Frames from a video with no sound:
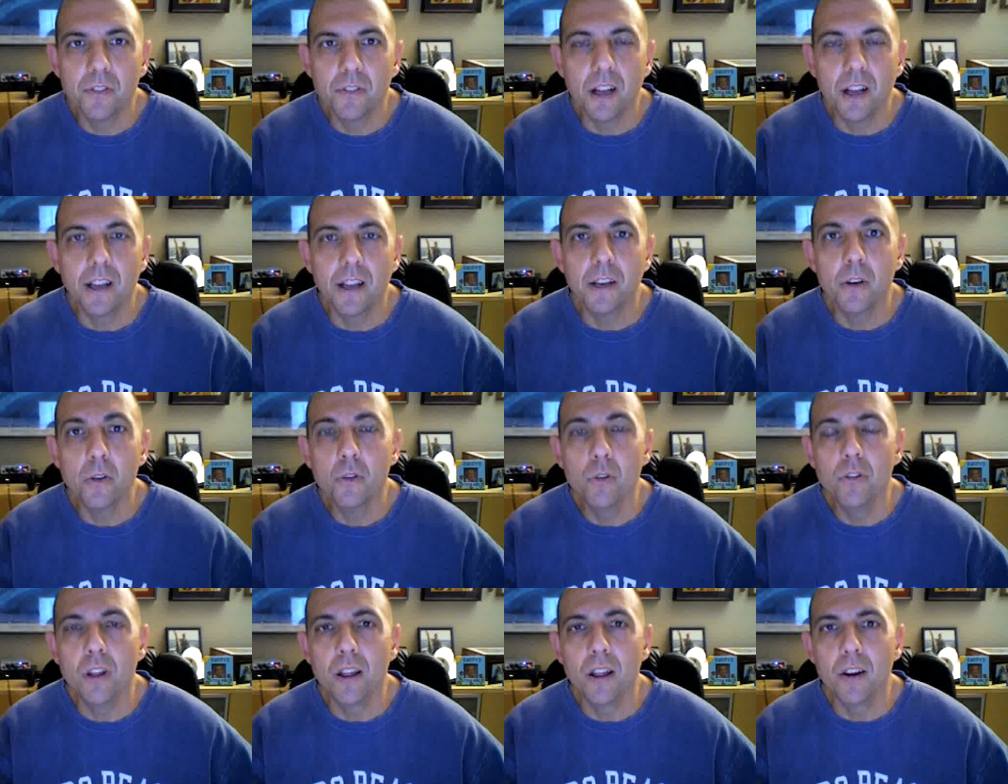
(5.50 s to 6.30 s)
Selling
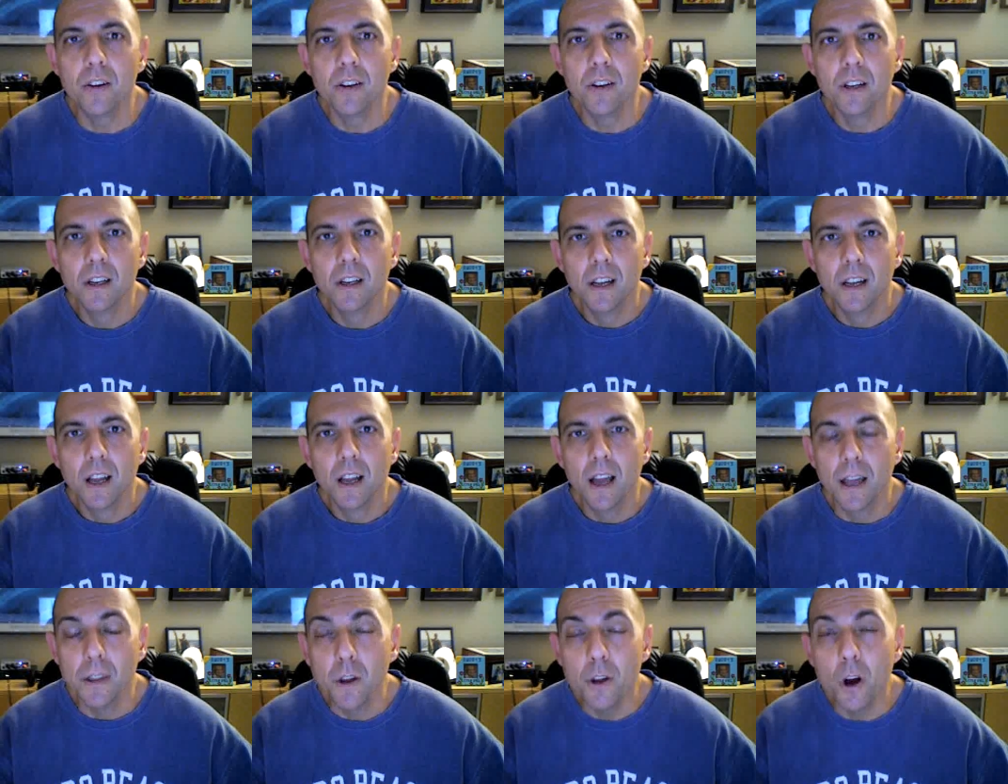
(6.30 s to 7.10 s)
Newsletter
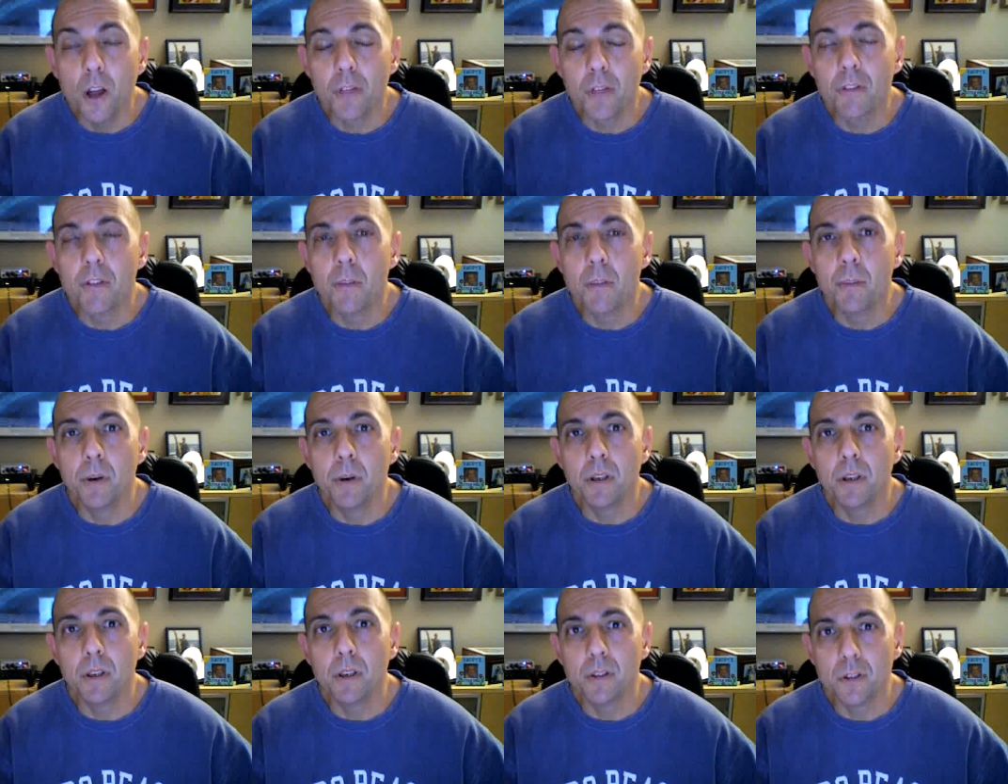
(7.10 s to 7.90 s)
and the author of the
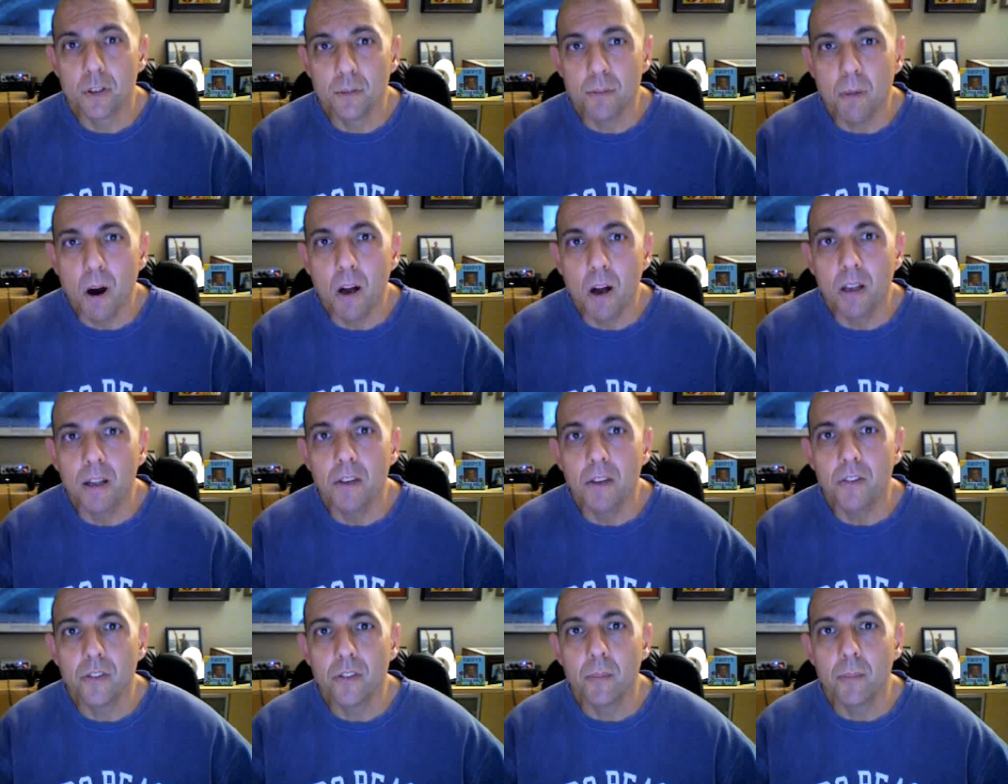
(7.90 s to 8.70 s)
book Small
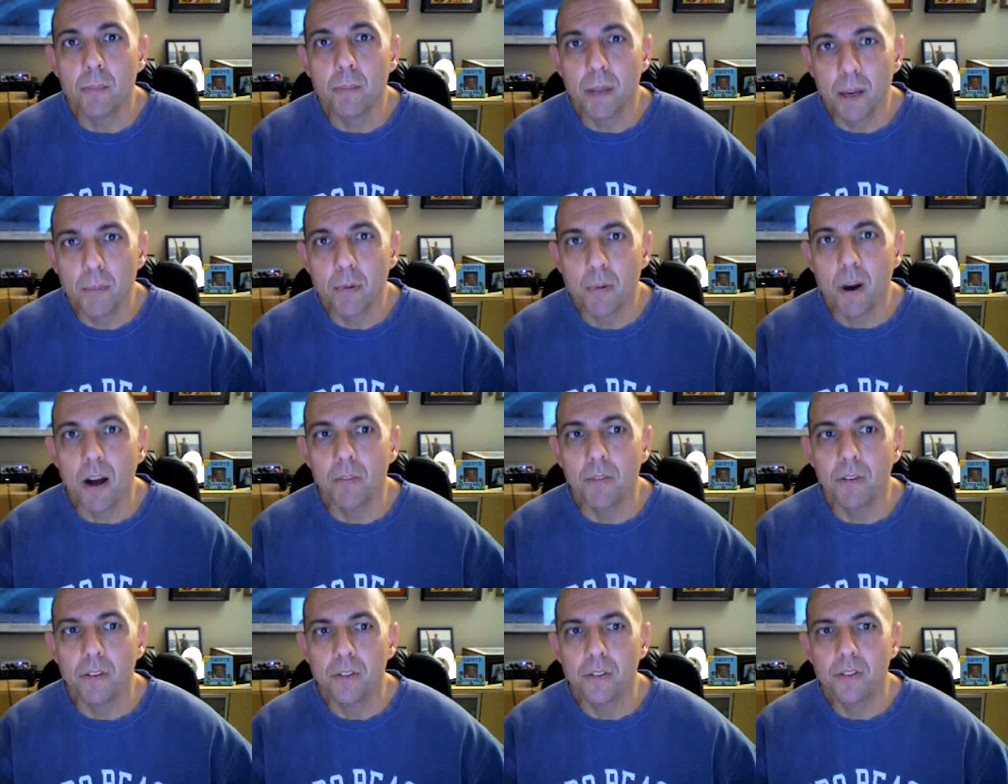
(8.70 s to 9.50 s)
List, Big
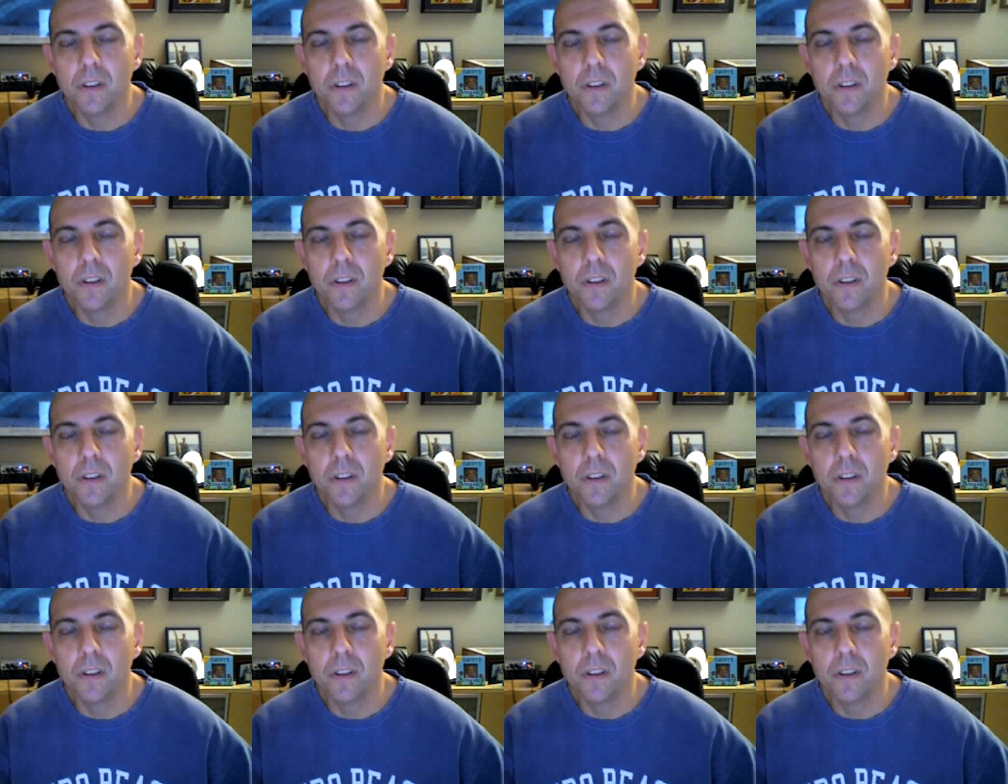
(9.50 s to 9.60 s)
Profits.